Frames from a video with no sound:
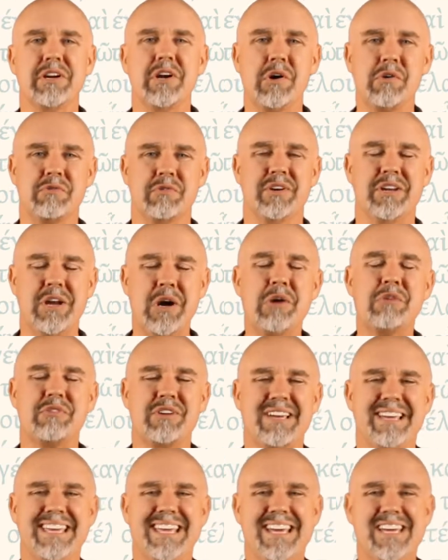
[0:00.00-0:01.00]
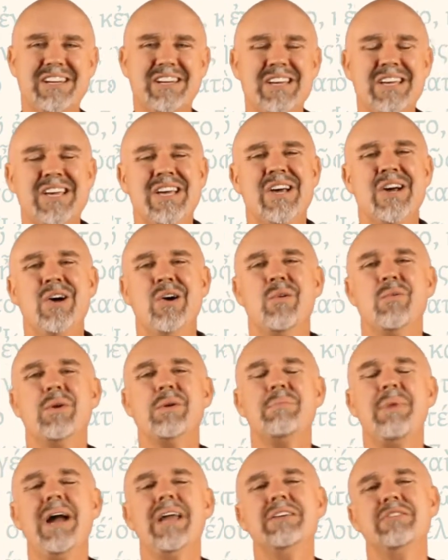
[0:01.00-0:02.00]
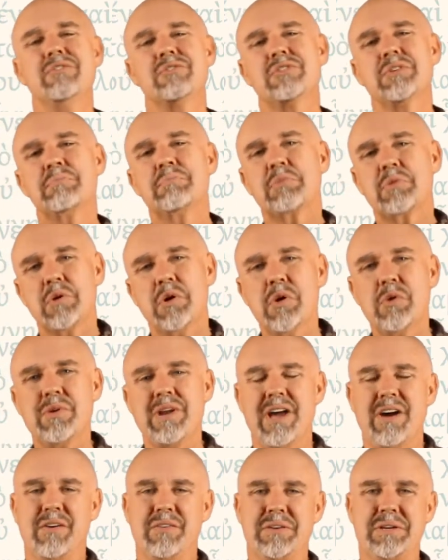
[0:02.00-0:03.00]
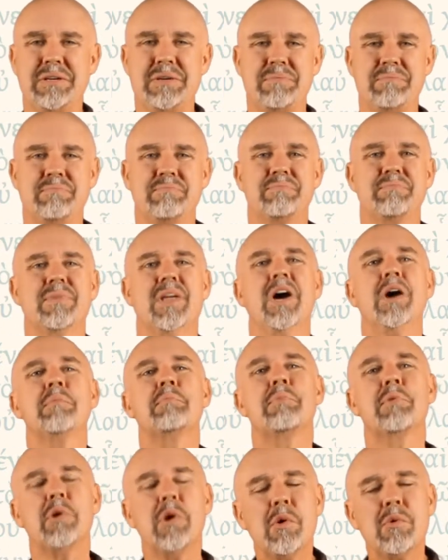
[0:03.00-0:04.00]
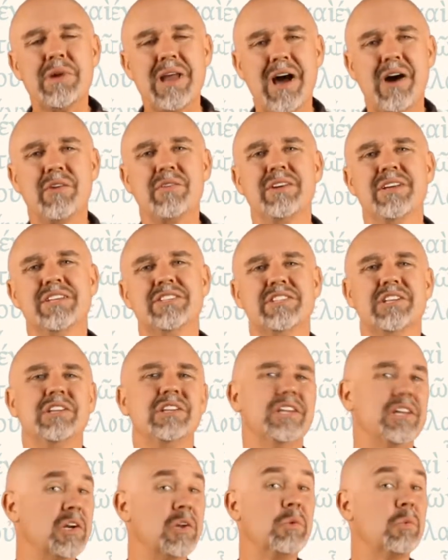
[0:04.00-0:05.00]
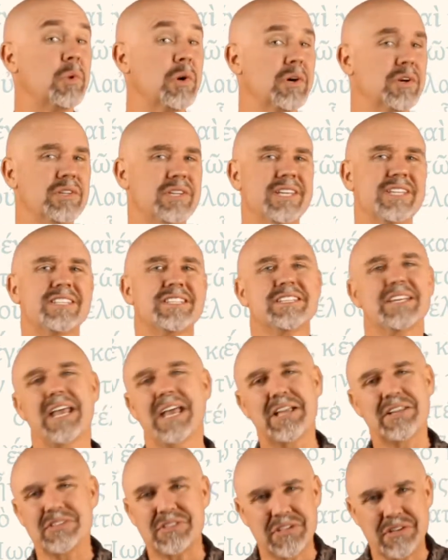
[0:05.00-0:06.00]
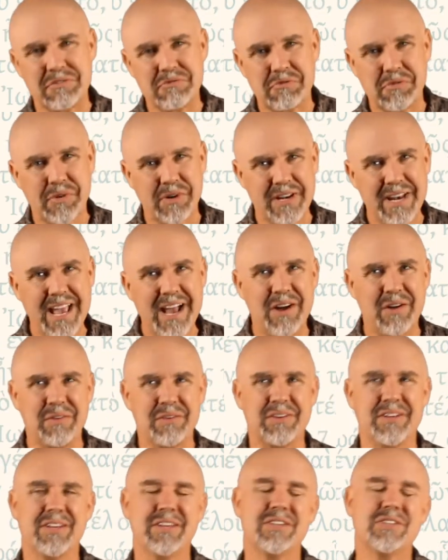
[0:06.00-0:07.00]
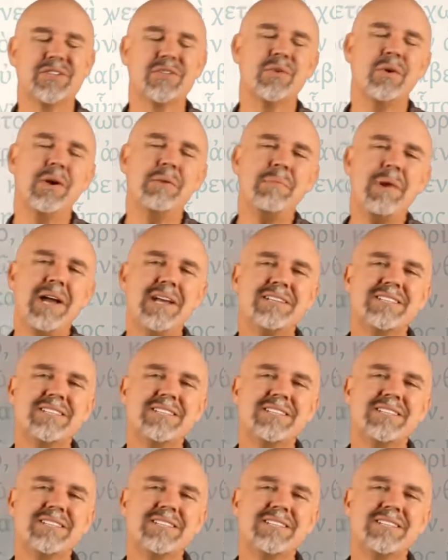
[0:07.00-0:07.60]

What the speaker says: over and over again, we might use a pronoun. A pronoun is a little word that stands in for a noun. So I might